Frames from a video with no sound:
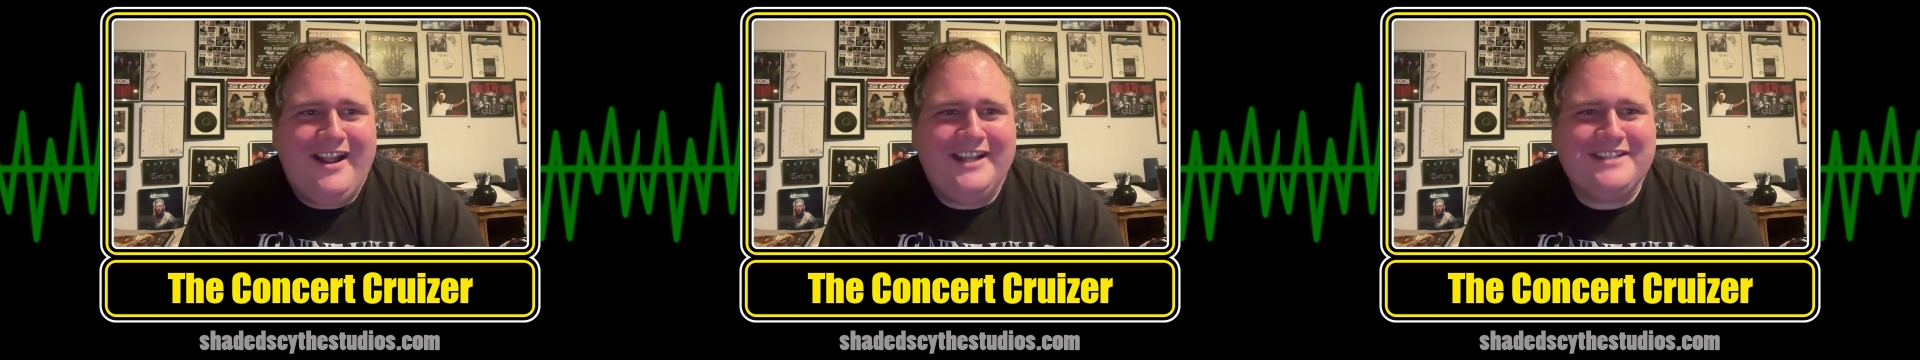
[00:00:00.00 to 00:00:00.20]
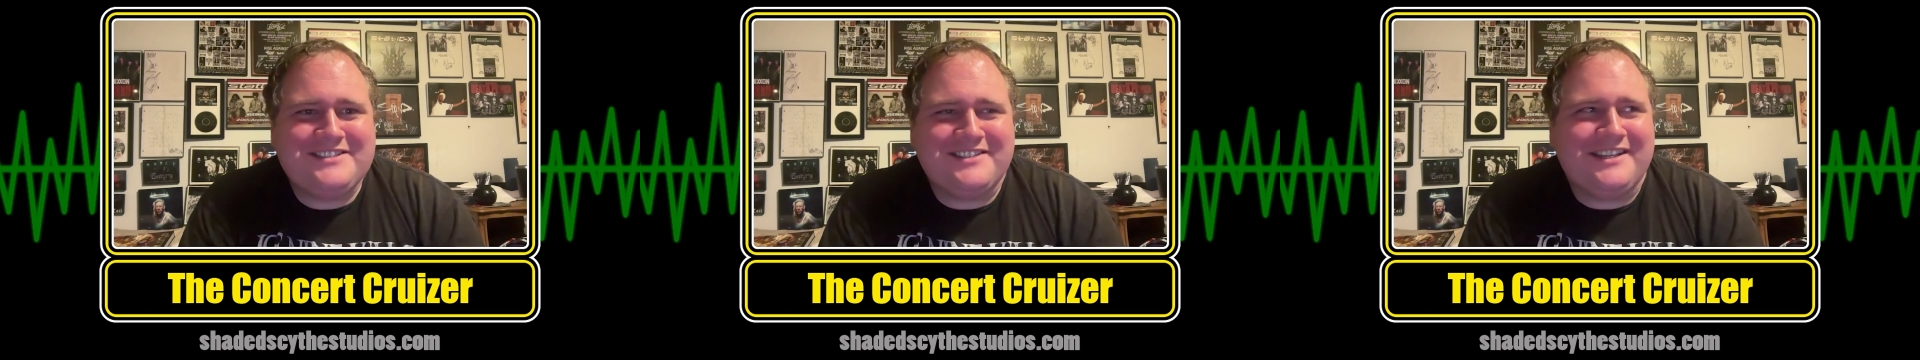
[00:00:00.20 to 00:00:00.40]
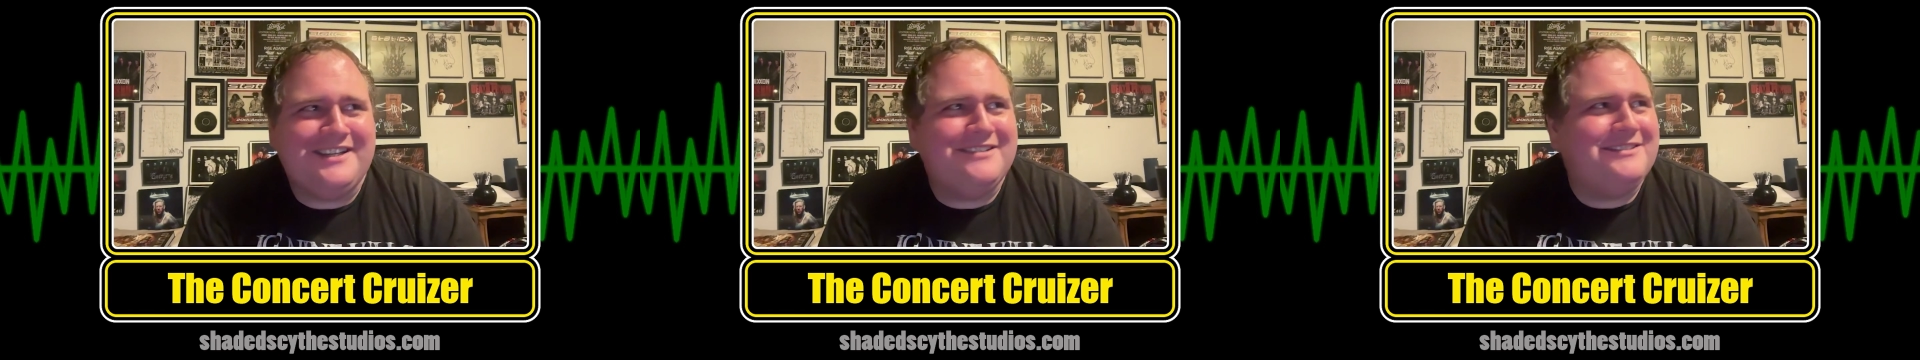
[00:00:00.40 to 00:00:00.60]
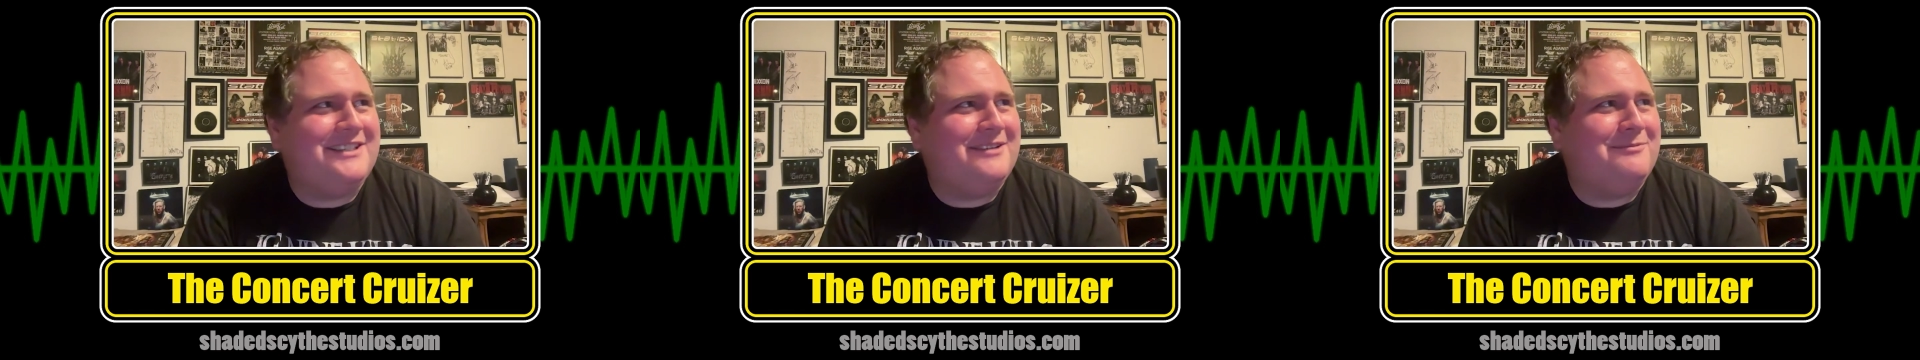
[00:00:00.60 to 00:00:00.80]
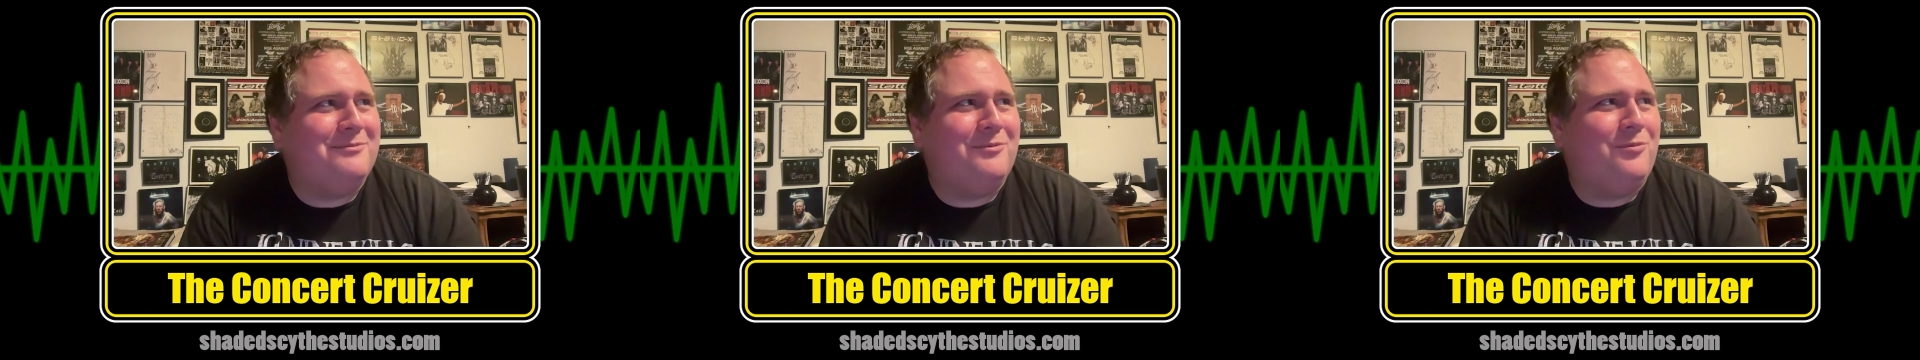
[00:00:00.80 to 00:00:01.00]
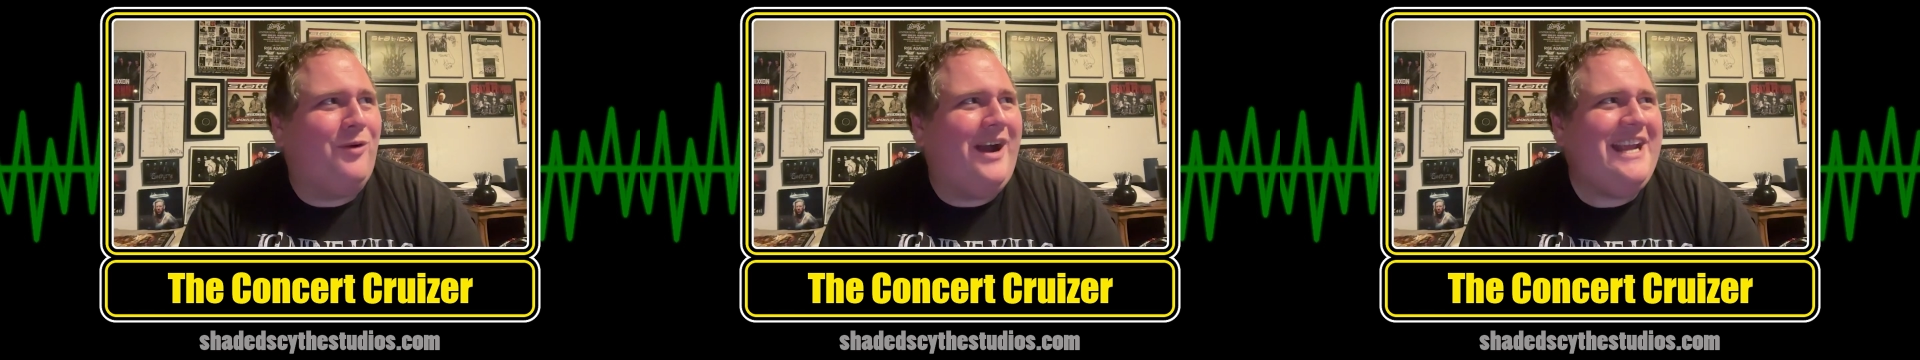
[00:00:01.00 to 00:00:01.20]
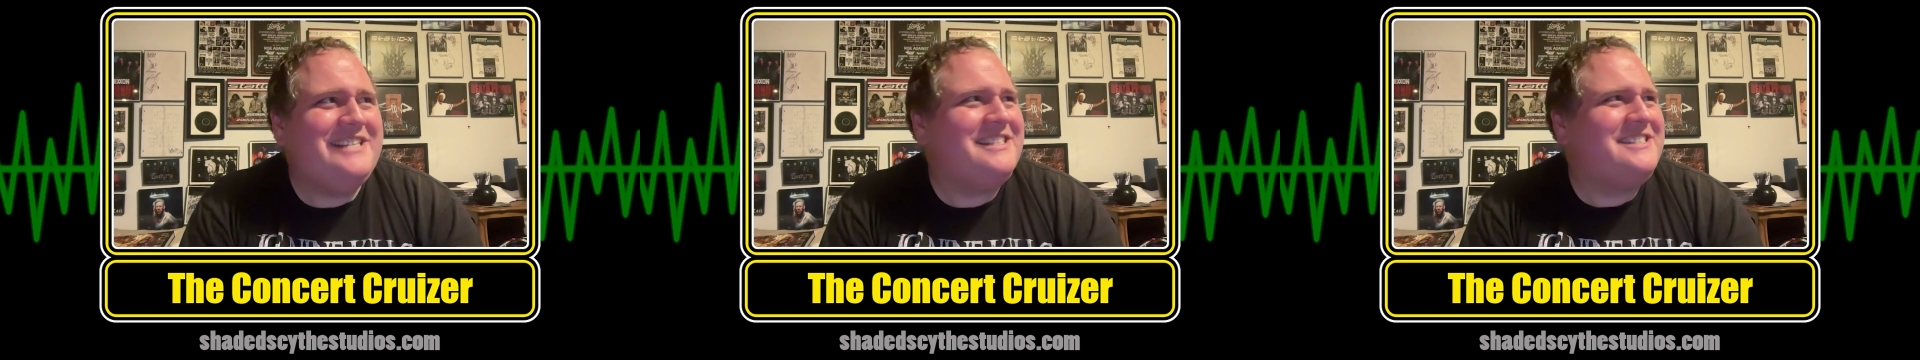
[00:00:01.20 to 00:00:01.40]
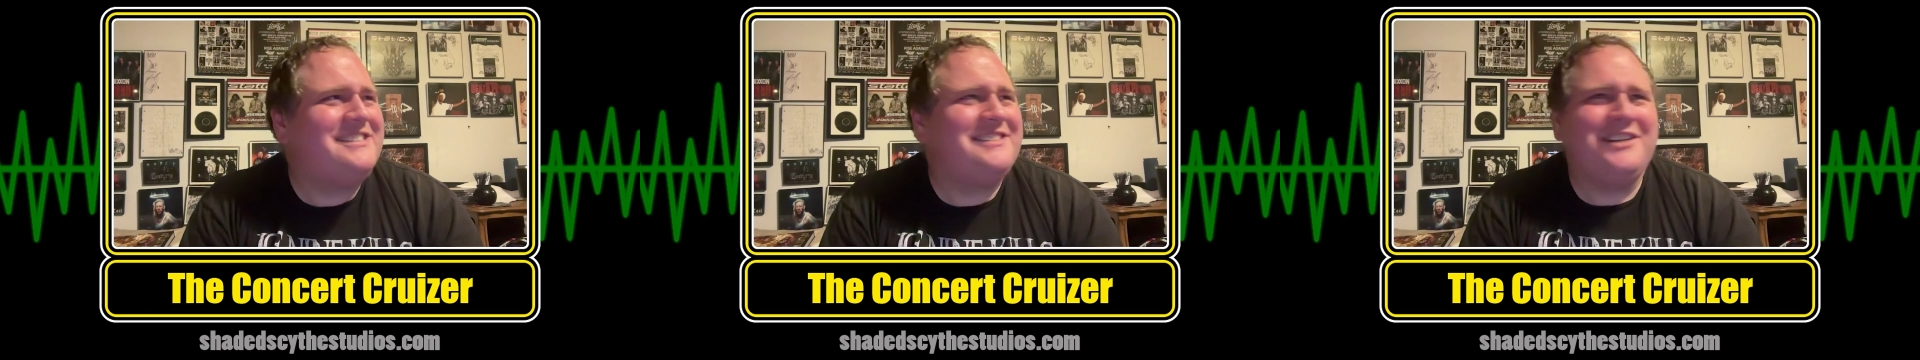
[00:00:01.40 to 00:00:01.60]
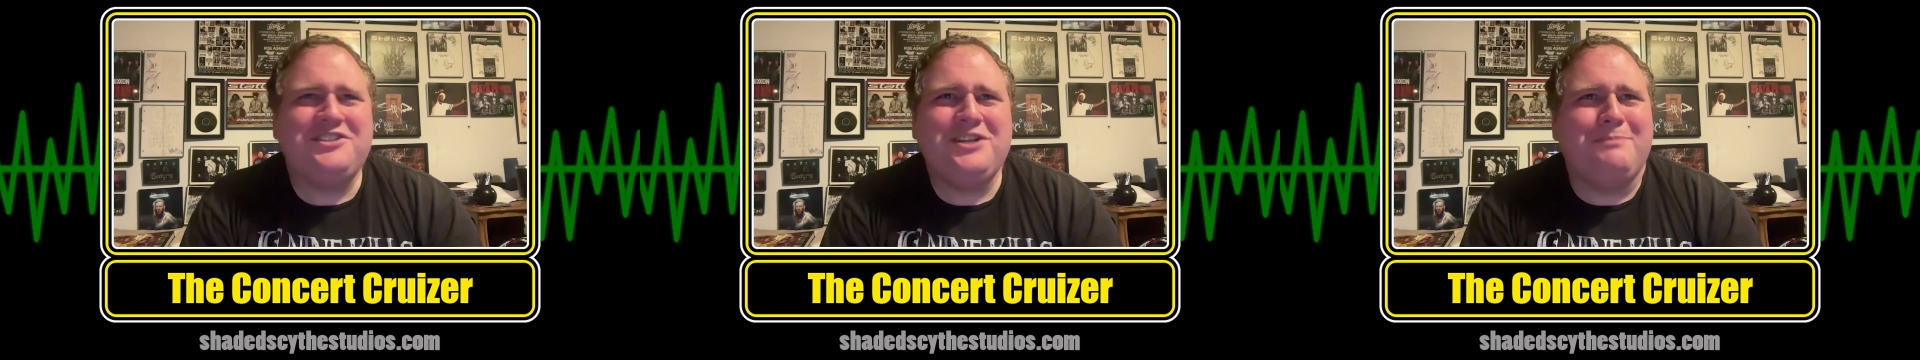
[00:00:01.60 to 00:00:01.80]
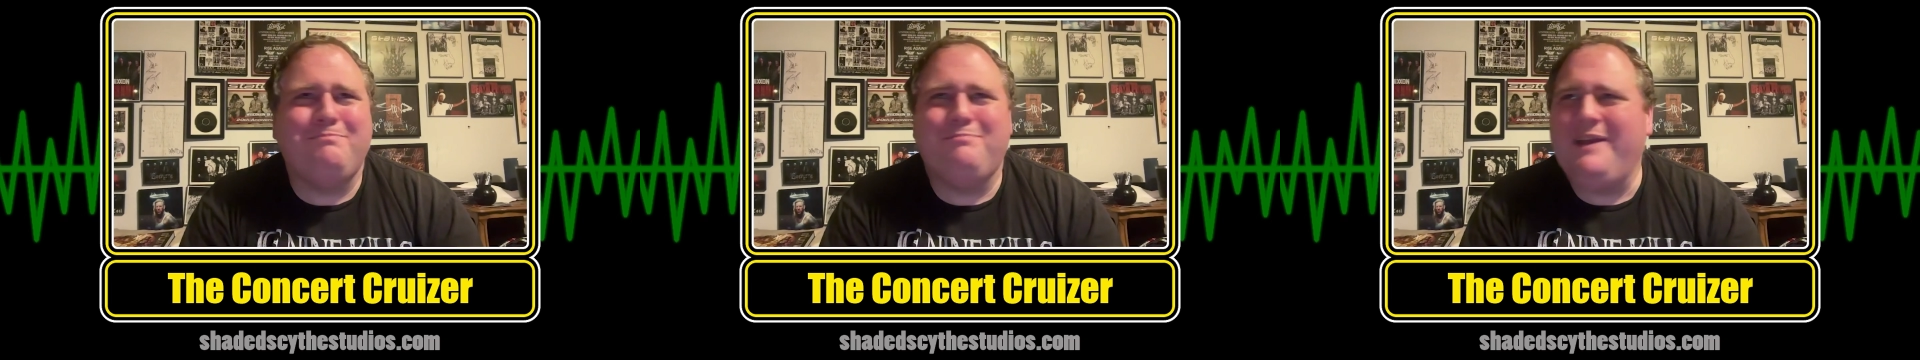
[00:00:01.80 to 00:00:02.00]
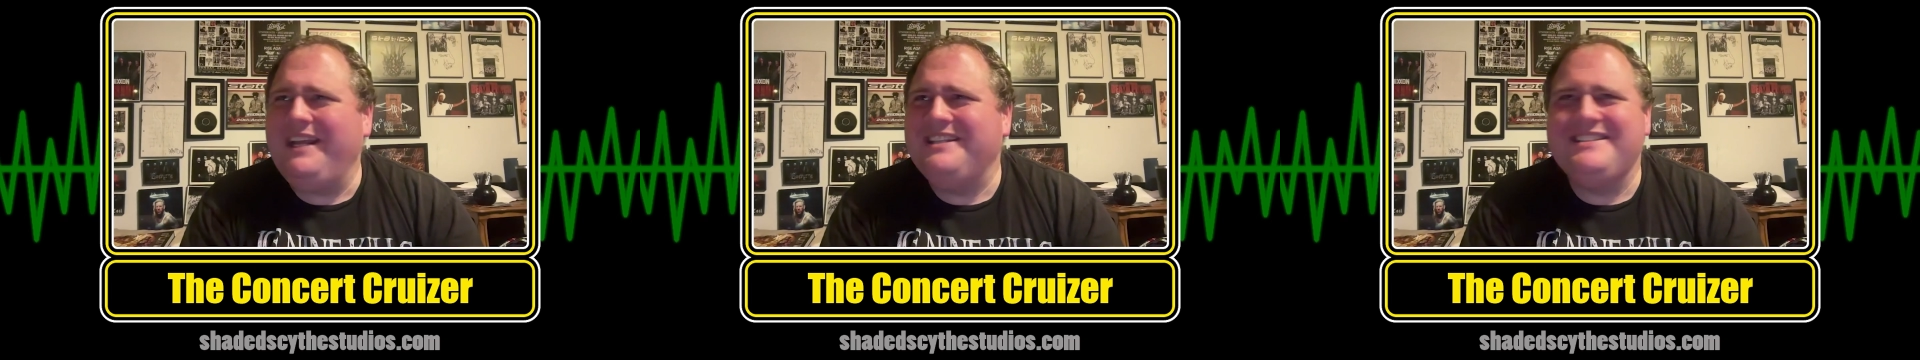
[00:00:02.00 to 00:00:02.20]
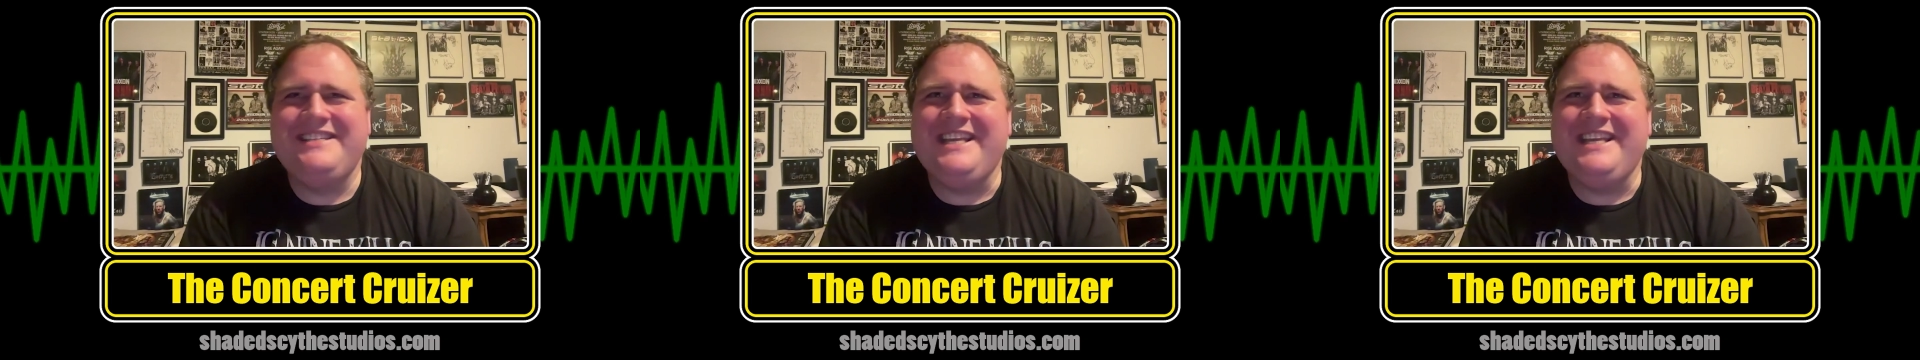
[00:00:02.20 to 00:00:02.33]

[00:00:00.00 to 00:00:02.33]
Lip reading: it's like, why is it such a big